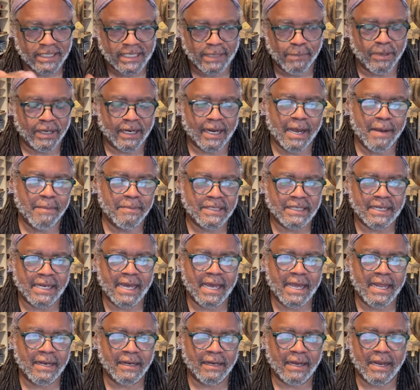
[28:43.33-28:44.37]
someone comes
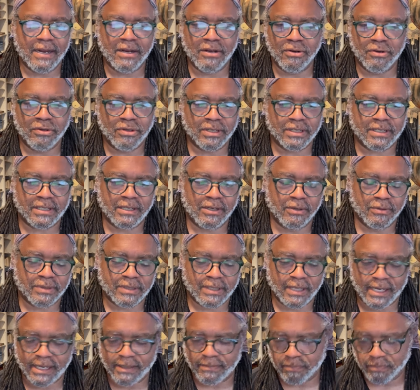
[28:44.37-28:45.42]
in and you just you
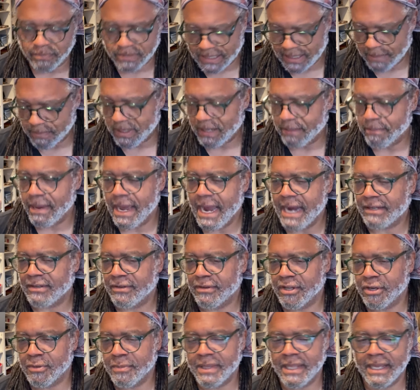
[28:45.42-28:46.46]
say something
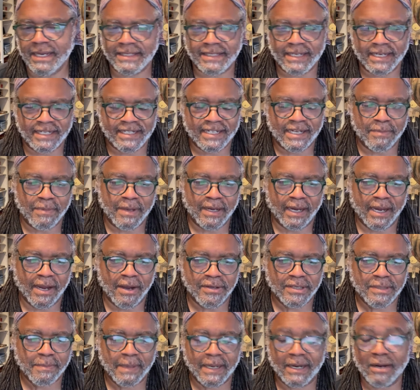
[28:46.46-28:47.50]
back to them and they say something
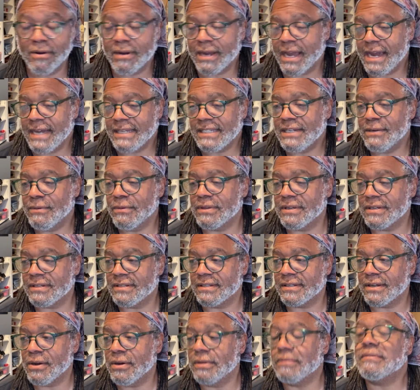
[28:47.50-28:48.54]
else i'm like okay i see where
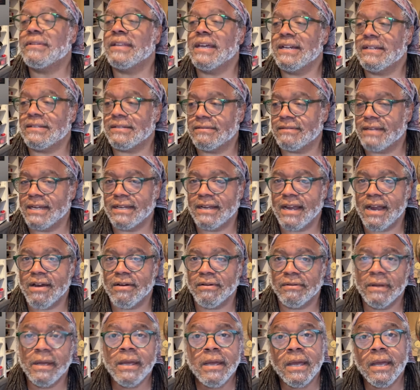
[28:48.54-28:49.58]
this is going thanks take
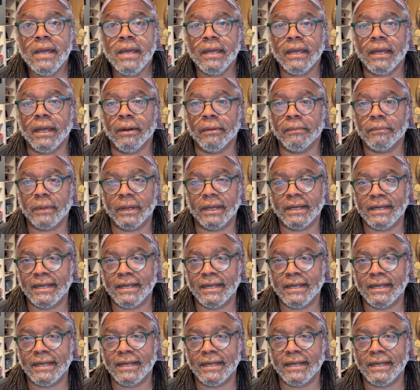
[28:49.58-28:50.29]
care you know